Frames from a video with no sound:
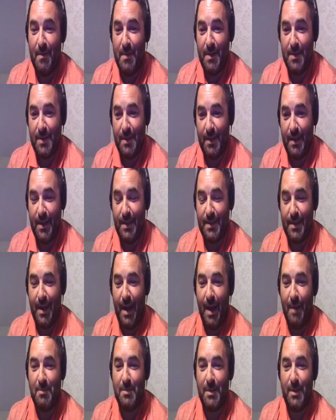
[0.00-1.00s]
He's an
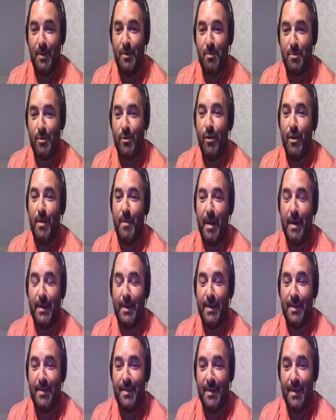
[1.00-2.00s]
absolute prime
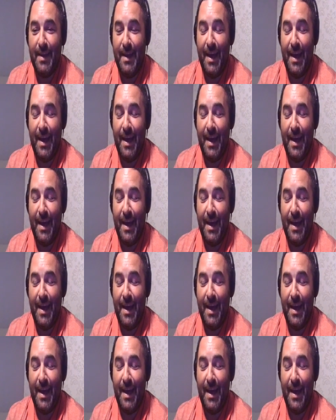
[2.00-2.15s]
athlete.